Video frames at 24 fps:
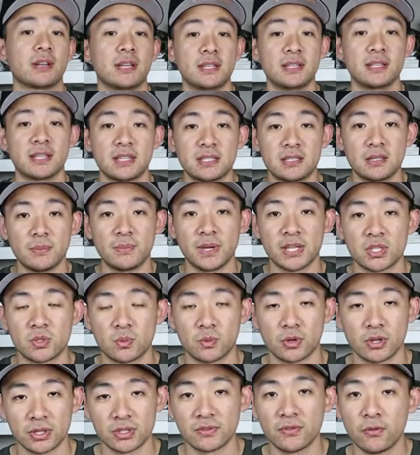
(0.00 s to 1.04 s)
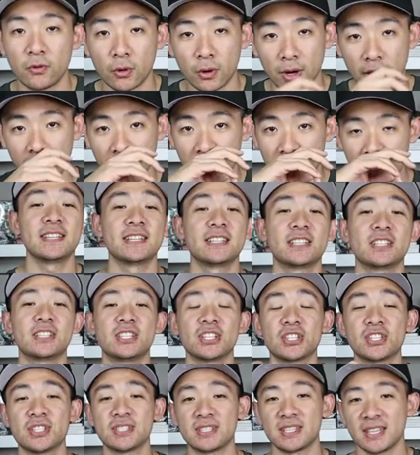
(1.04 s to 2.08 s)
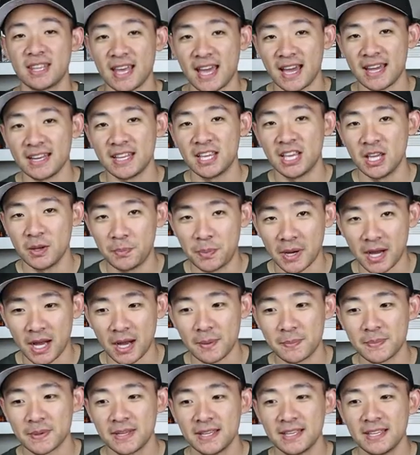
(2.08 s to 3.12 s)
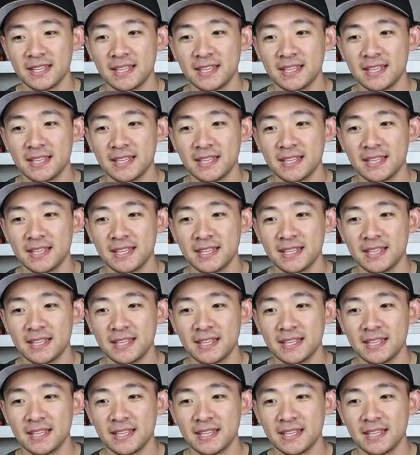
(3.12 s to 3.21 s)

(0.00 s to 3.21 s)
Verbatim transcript: I think that's the best words for it. In addition to that, hip hop